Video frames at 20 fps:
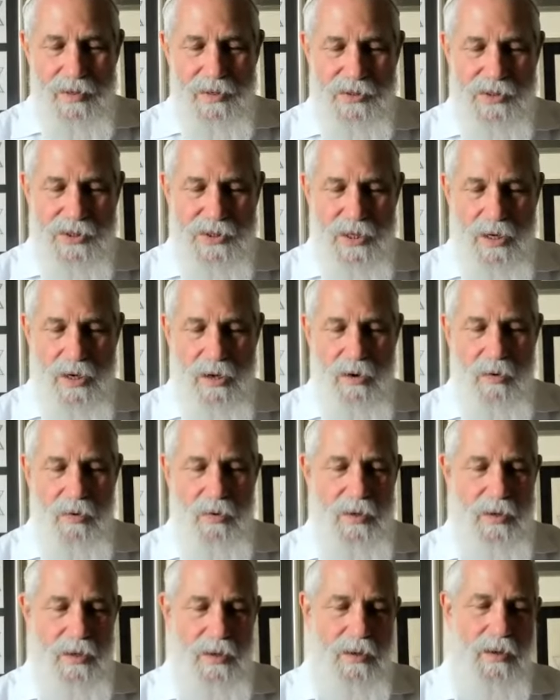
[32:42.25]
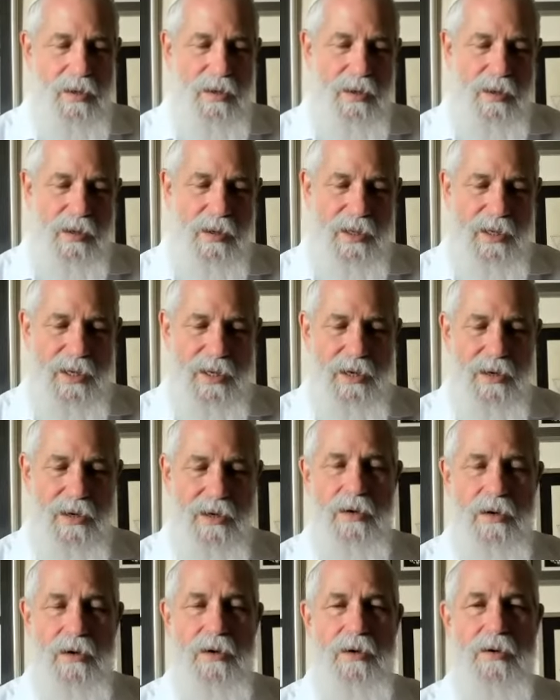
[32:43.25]
so
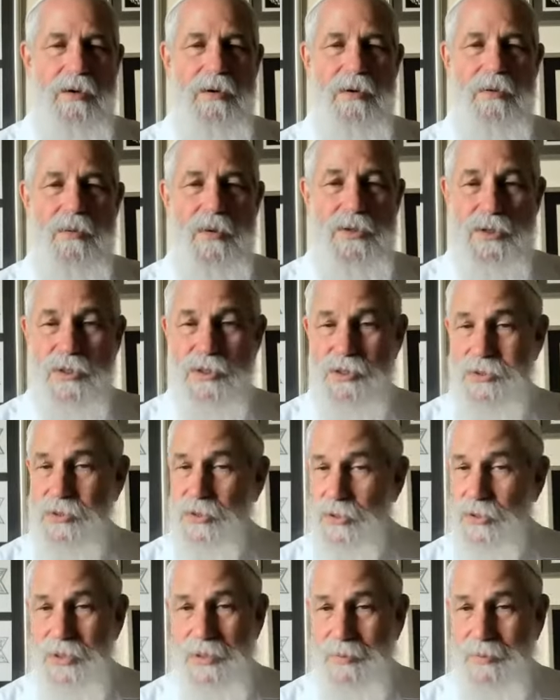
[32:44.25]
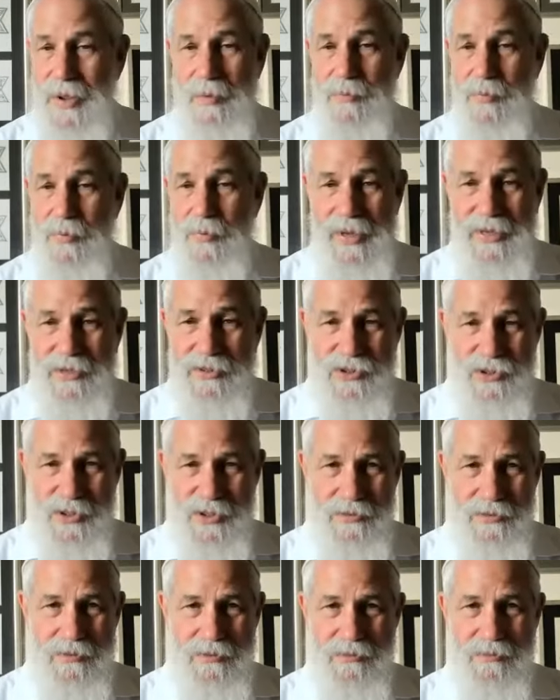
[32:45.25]
here we just learned about
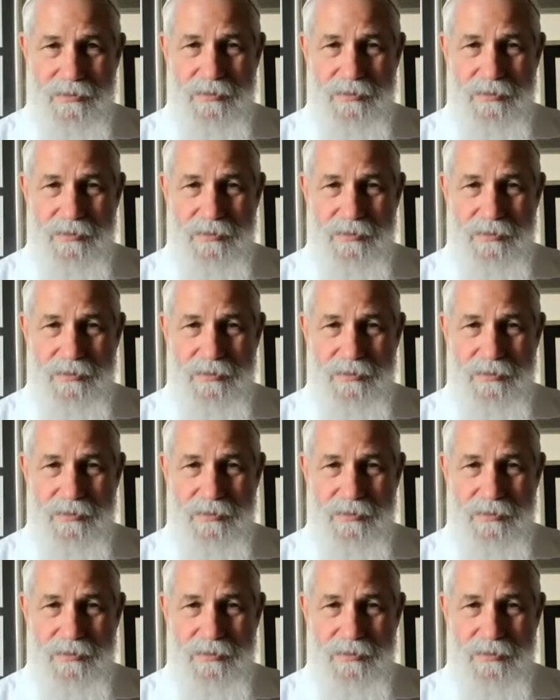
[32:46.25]
Bereshit,